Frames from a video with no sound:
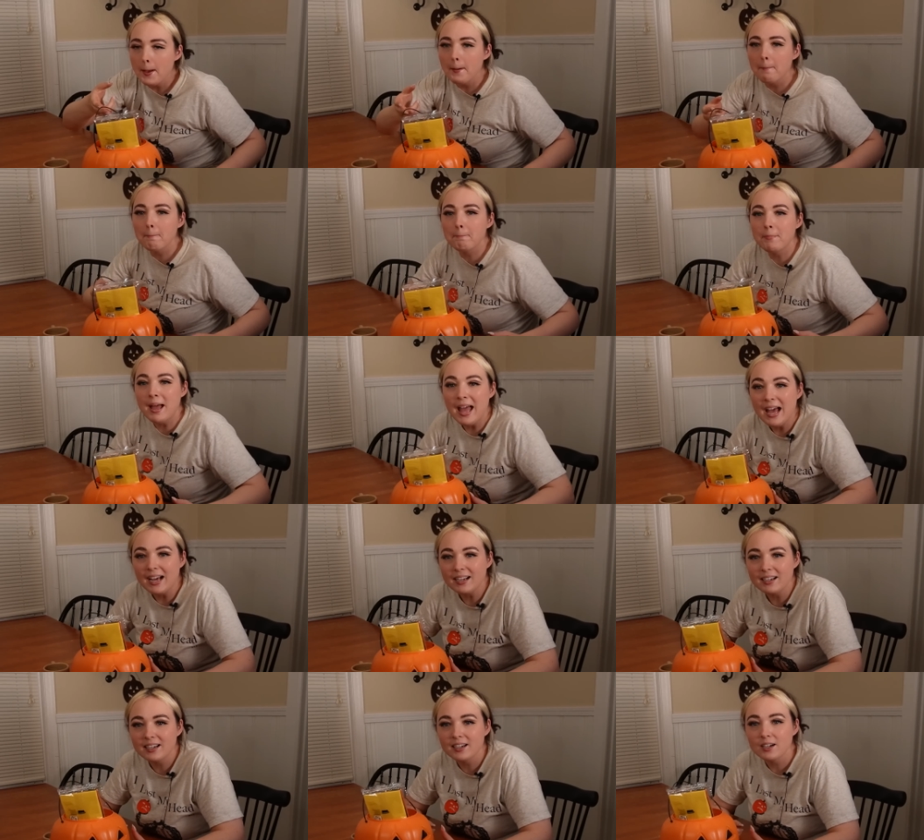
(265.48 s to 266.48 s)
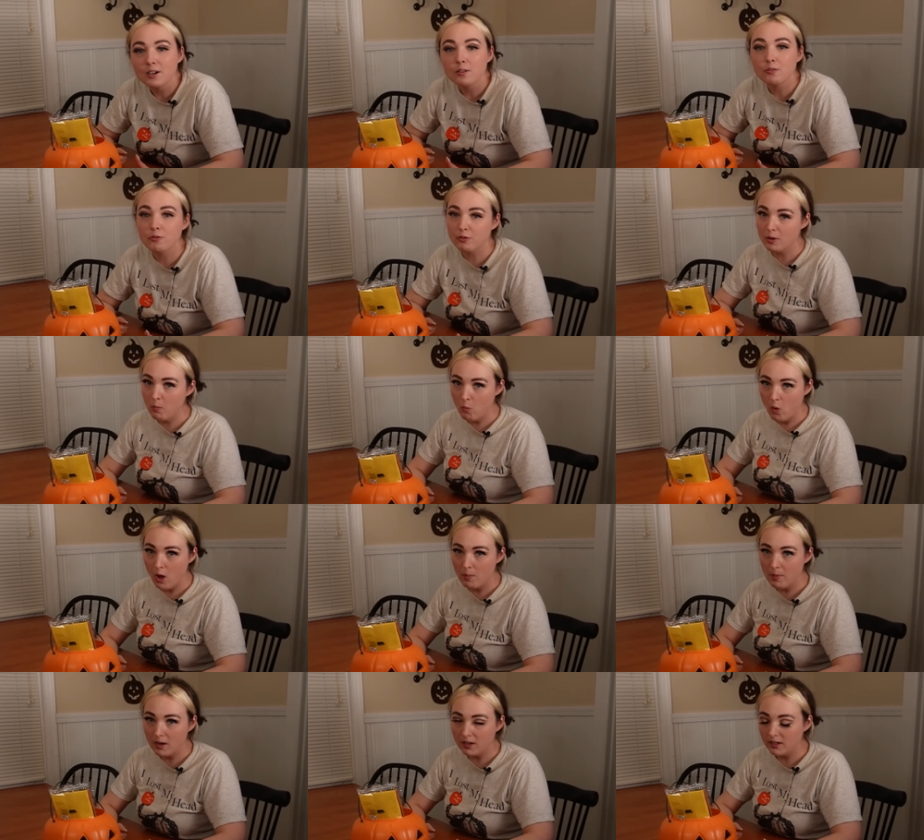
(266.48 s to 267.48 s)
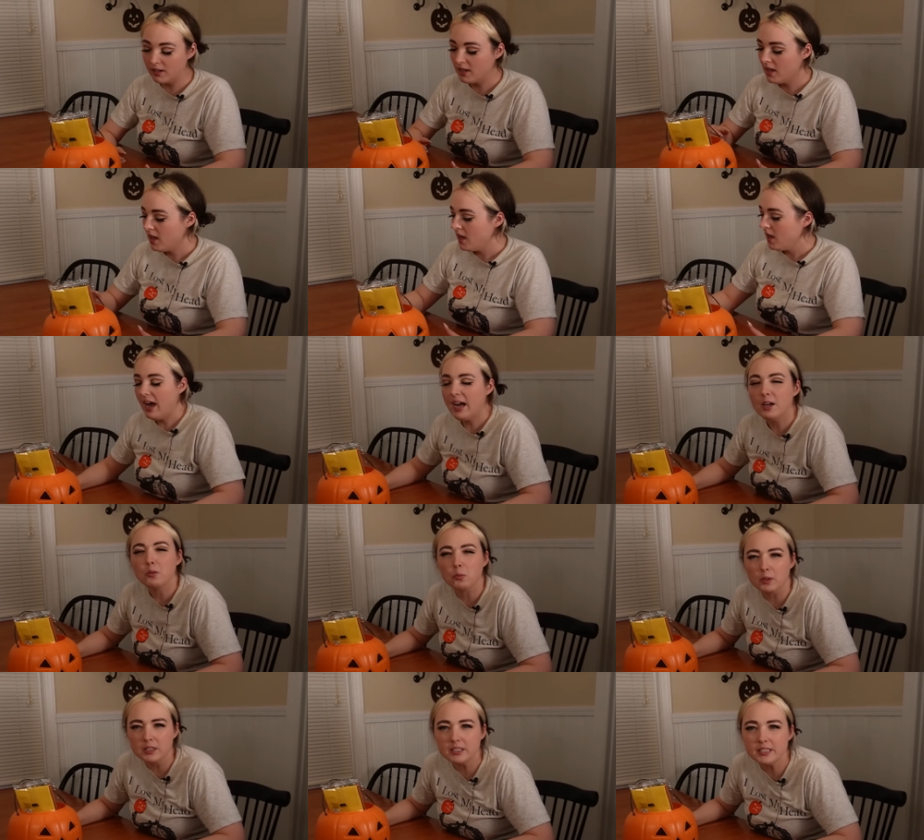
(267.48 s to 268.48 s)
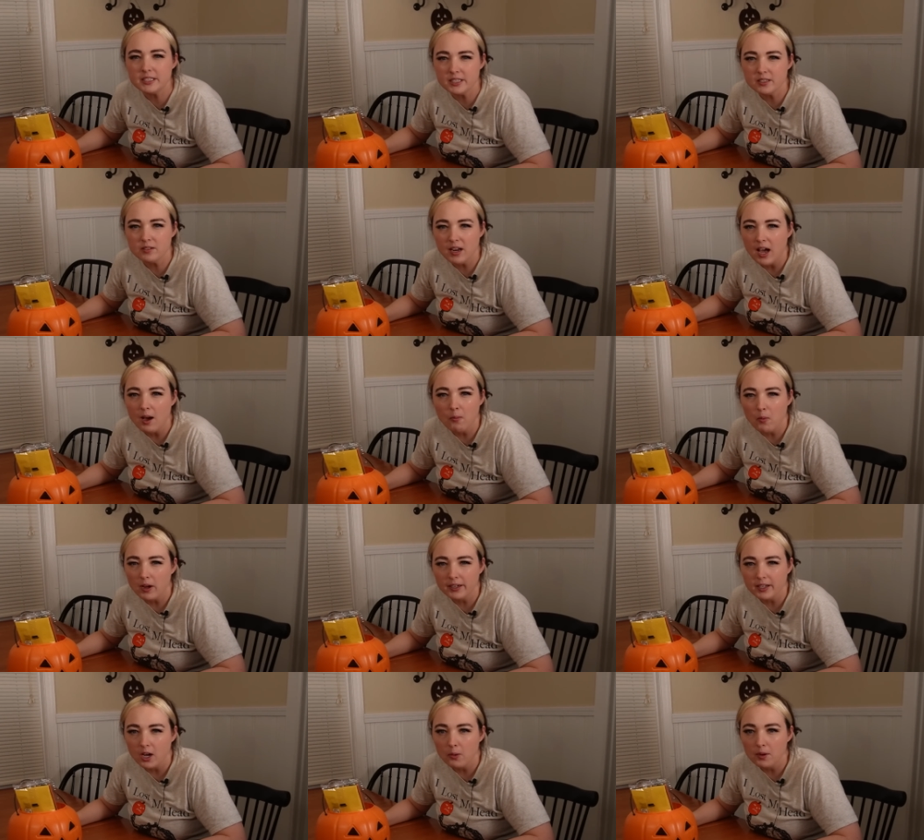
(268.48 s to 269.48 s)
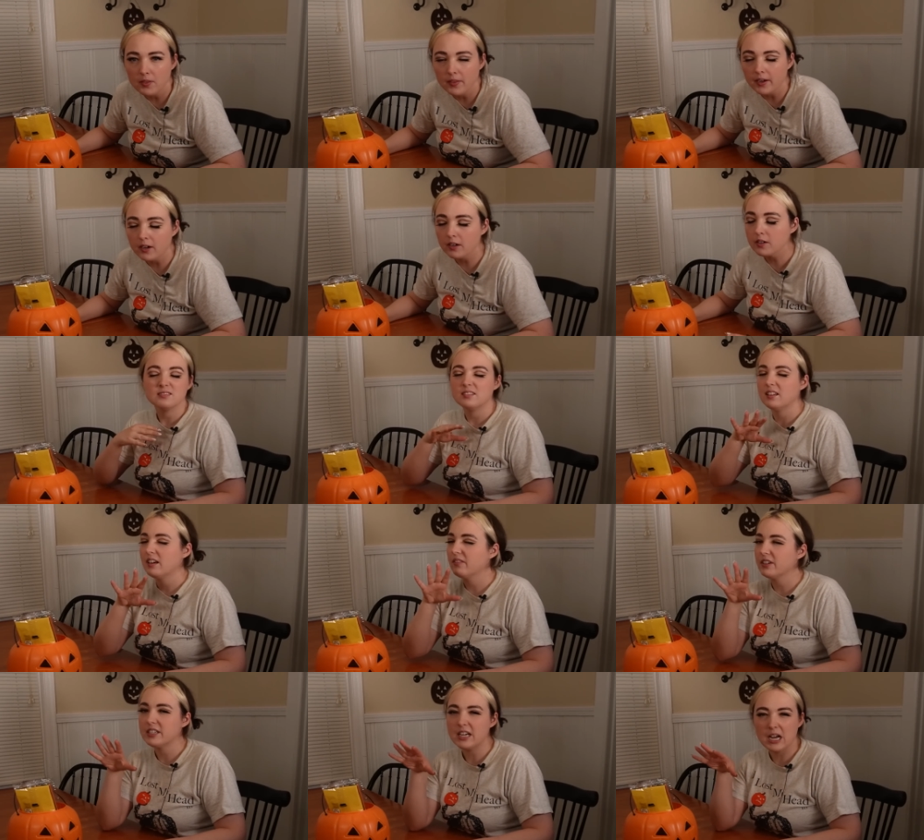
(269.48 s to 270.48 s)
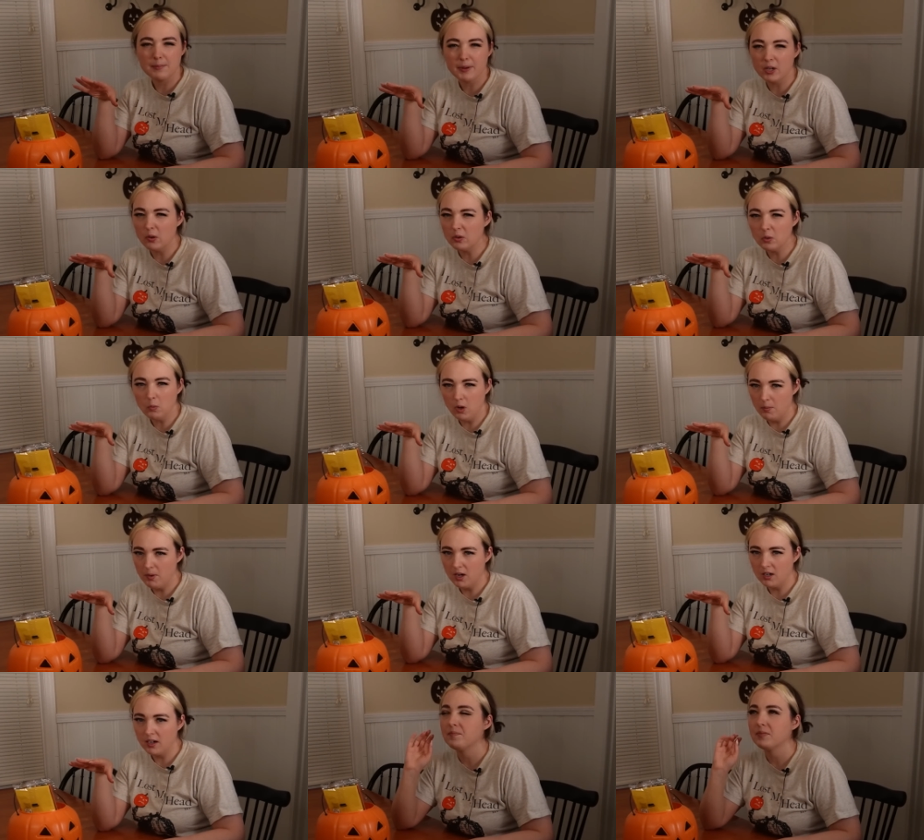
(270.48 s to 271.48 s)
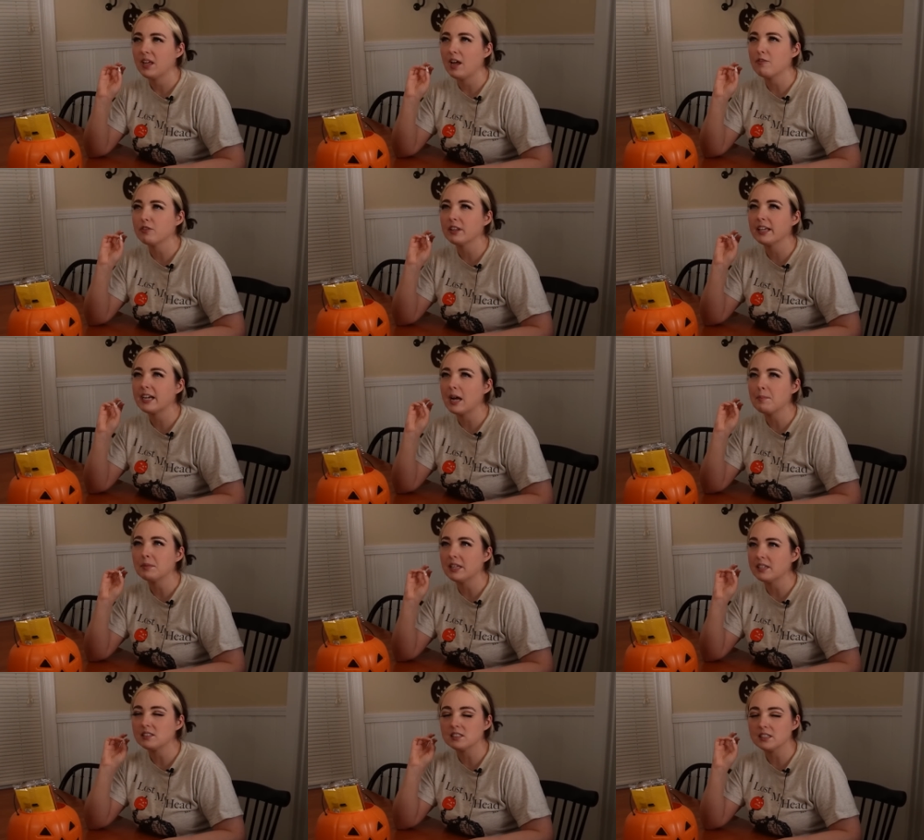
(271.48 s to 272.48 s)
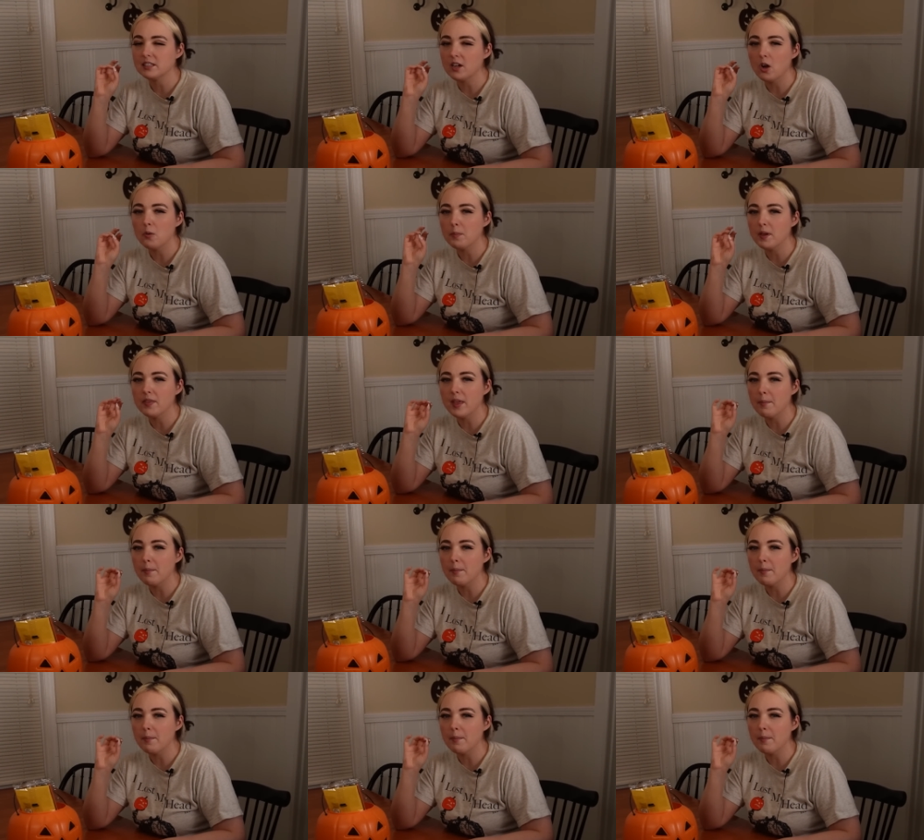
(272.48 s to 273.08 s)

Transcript: Back from Walmart. I really did not want to go in there. Every time I go into Walmart, I feel like I'm Leslie Knope in